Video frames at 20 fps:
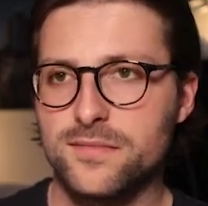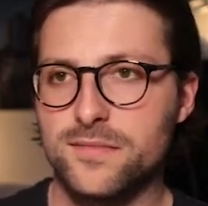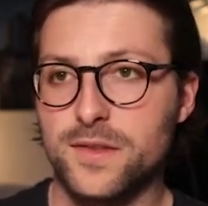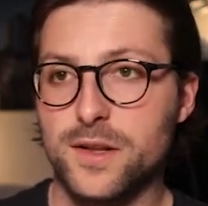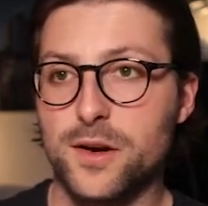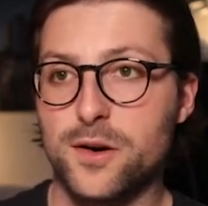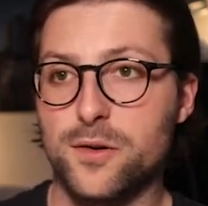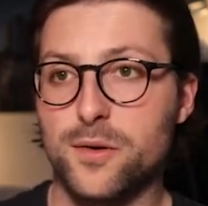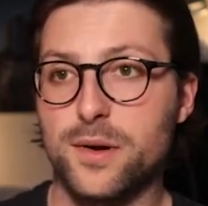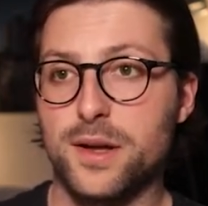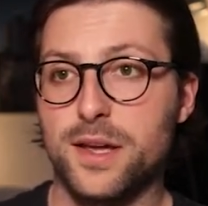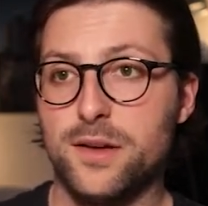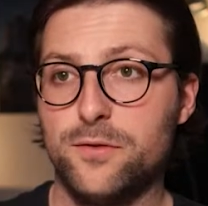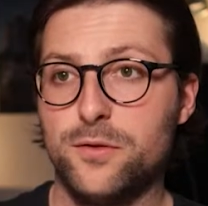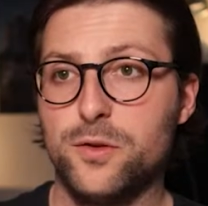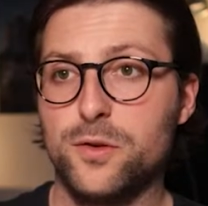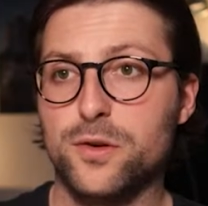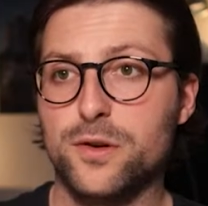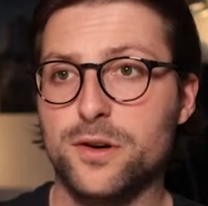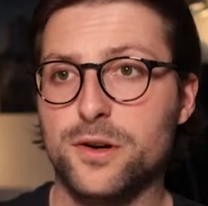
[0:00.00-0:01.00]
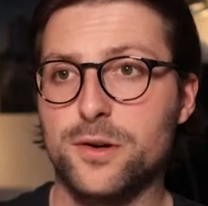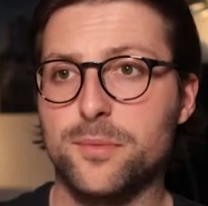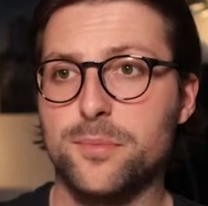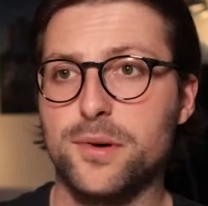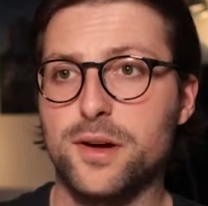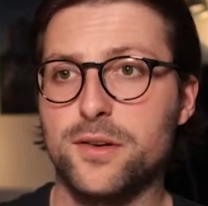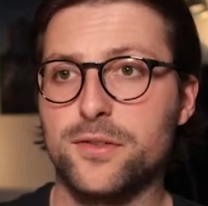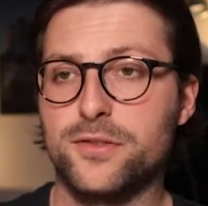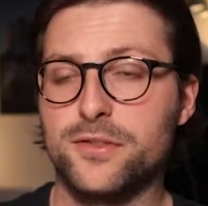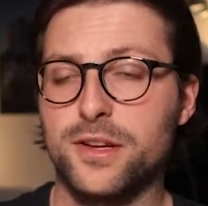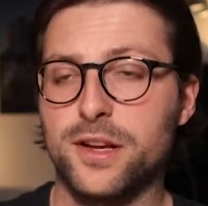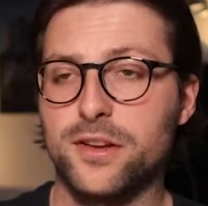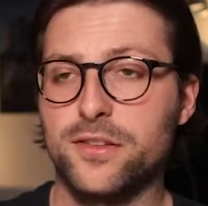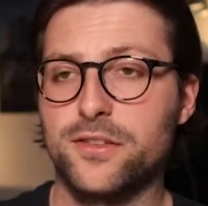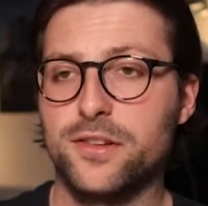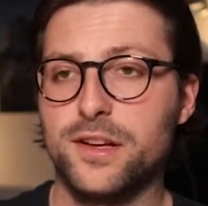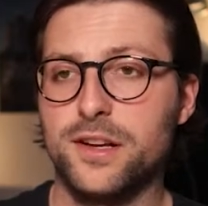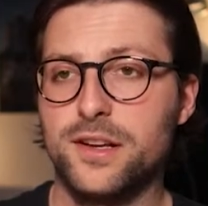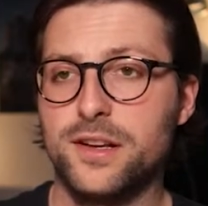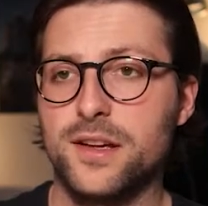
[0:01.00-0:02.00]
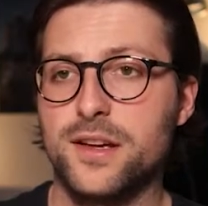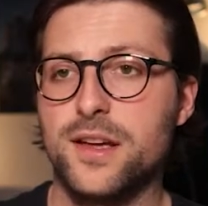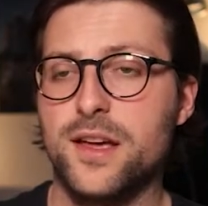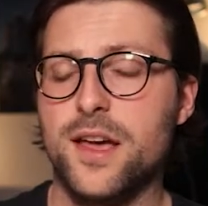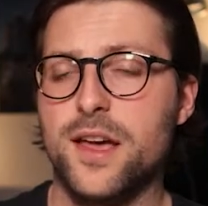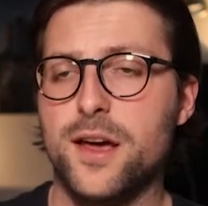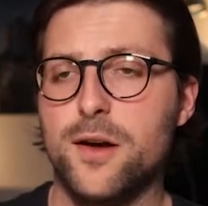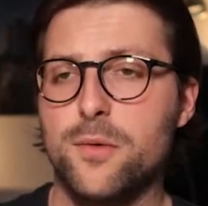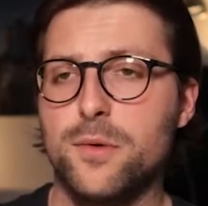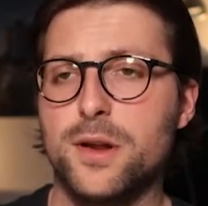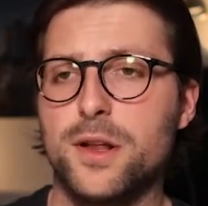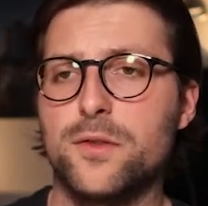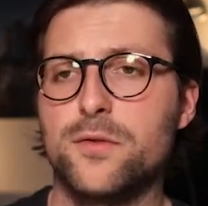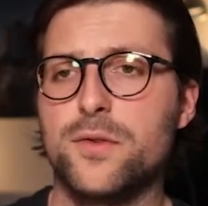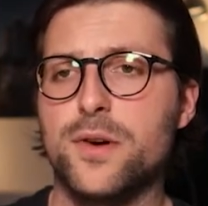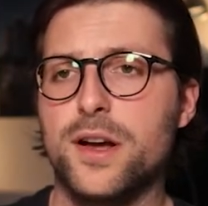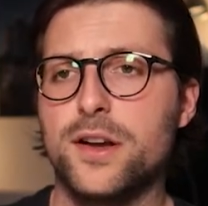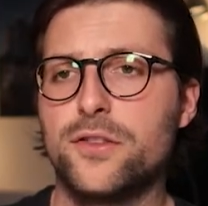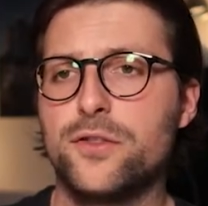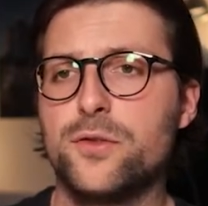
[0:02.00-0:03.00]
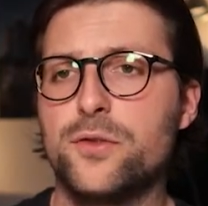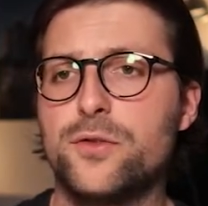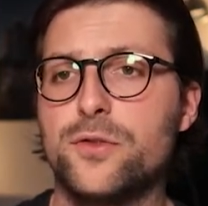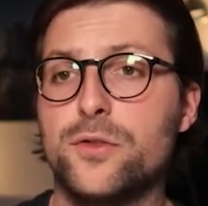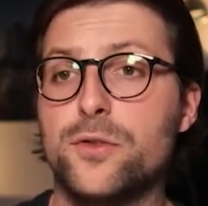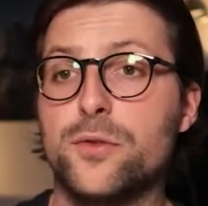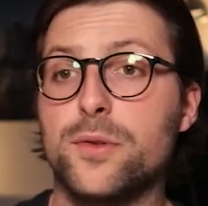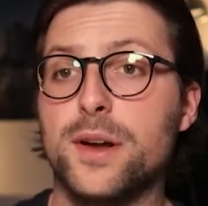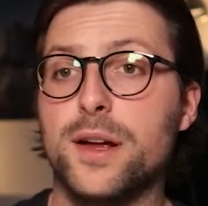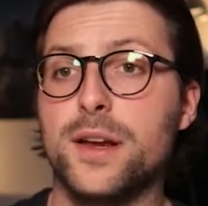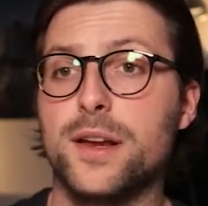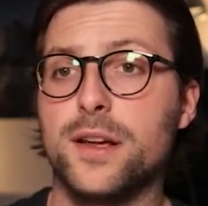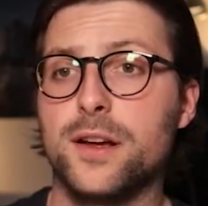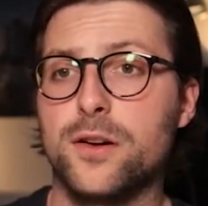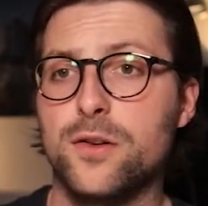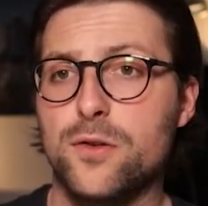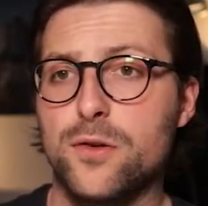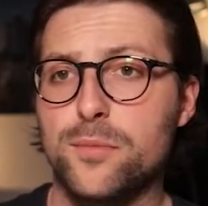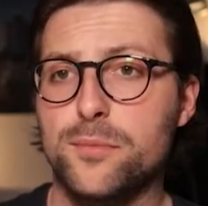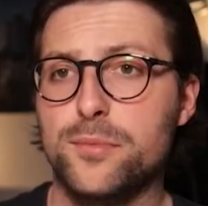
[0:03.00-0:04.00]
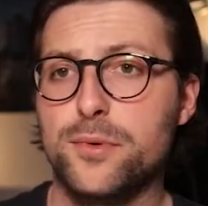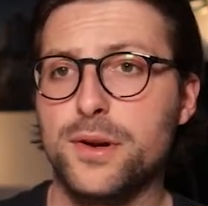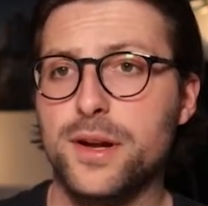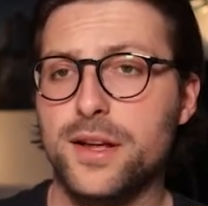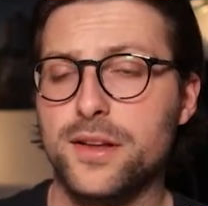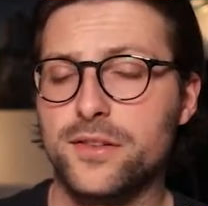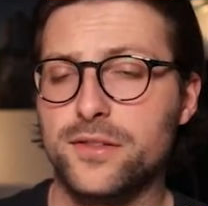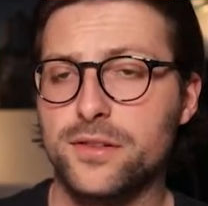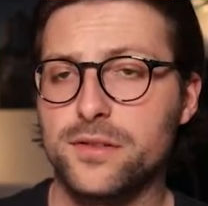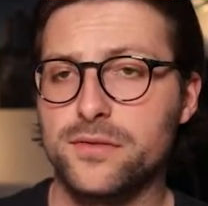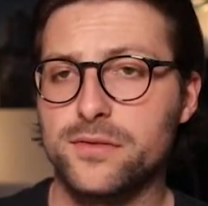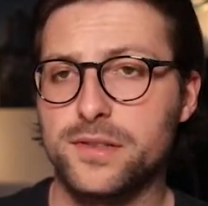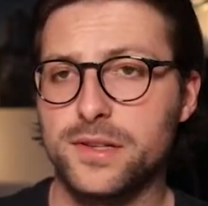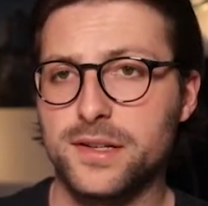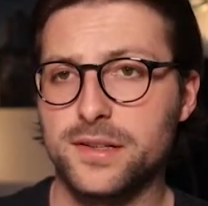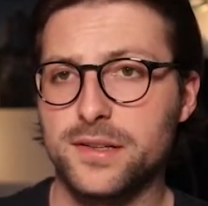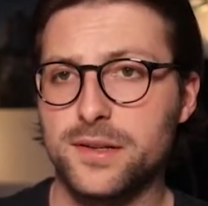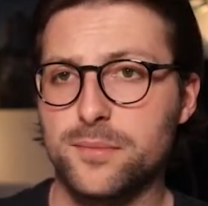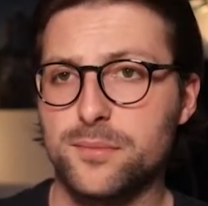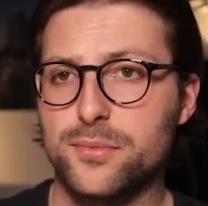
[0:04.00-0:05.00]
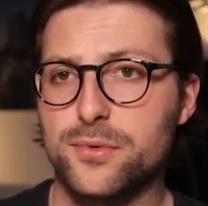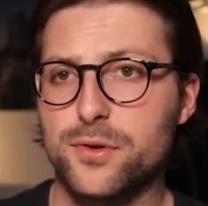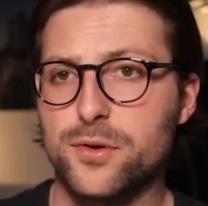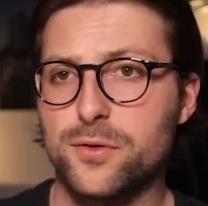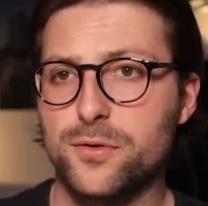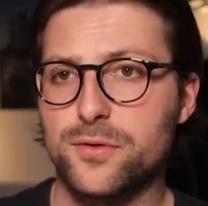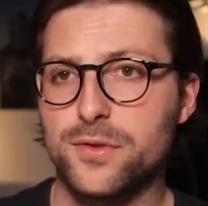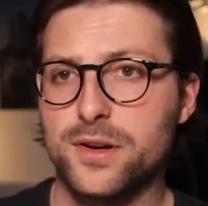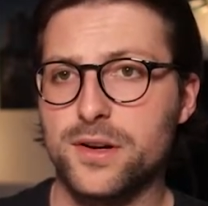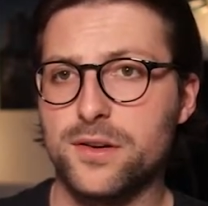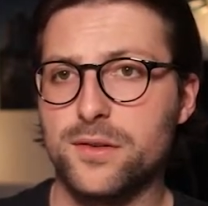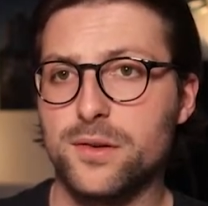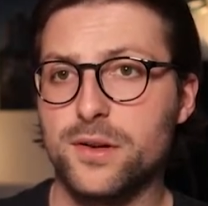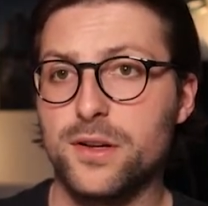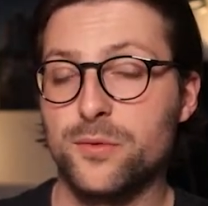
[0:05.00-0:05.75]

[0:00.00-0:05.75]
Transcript: Now, if you are above 16, I would advise you to create a comprehensive LinkedIn profile.